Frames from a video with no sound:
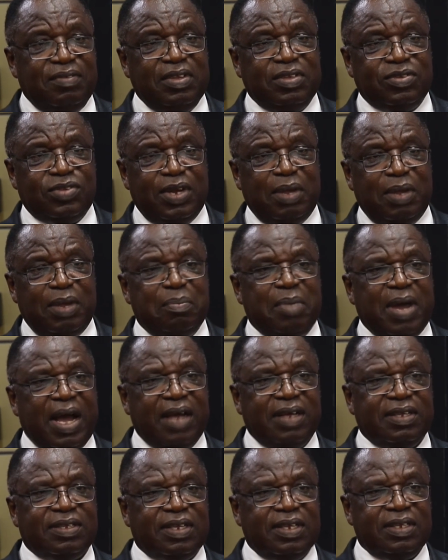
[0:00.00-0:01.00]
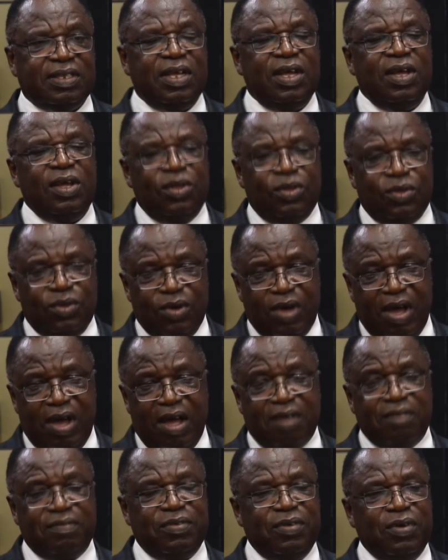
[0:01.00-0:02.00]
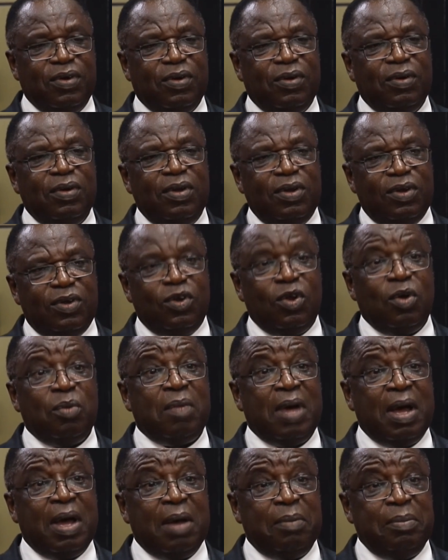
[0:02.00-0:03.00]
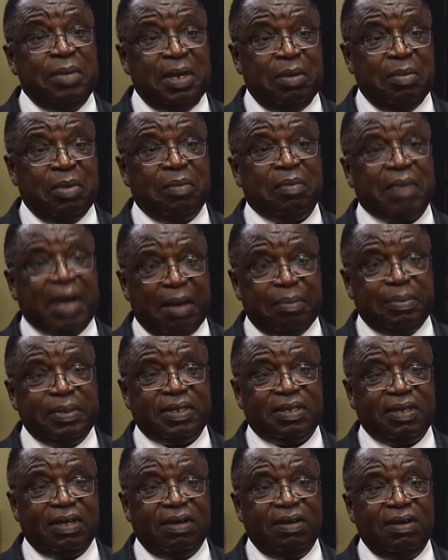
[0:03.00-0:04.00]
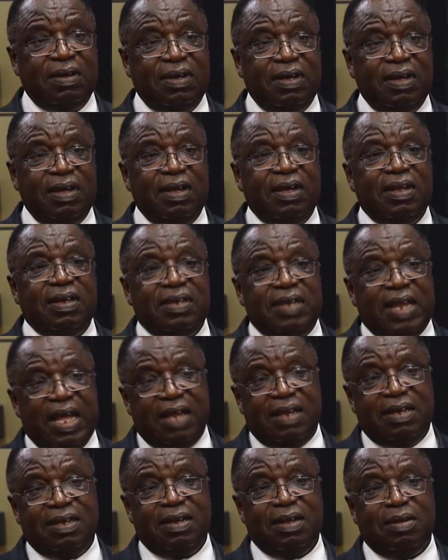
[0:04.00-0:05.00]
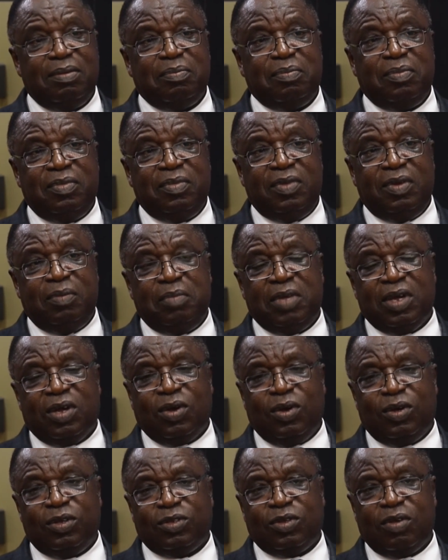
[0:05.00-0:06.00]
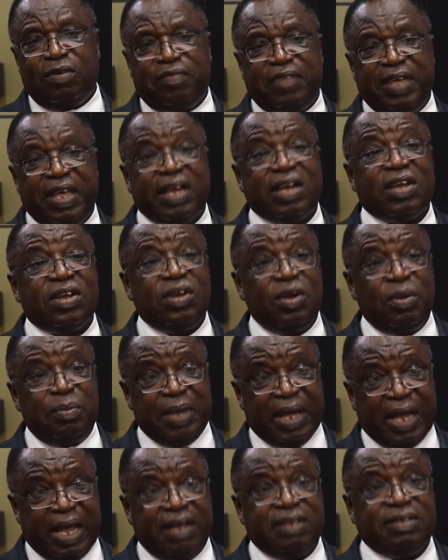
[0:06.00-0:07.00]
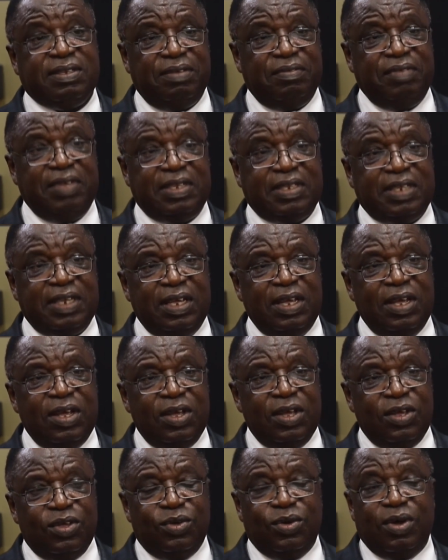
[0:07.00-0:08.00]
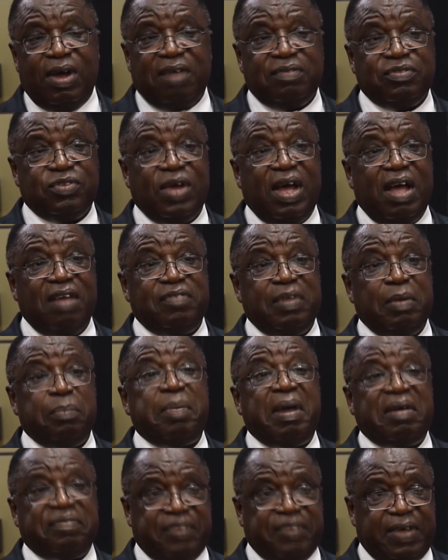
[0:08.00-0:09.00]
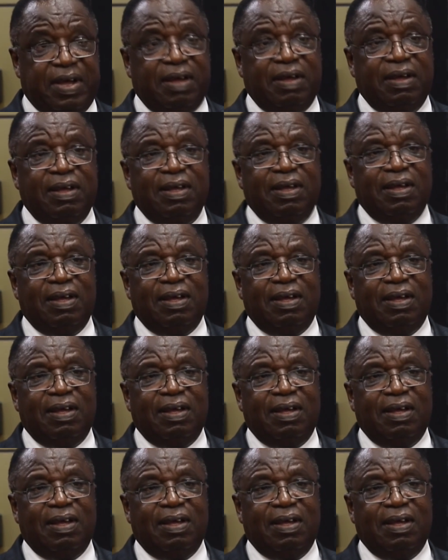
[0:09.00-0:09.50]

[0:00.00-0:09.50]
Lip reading: given to the banks is you have your normal minimum capital. Then, because of economic activity, you have to have a buffer.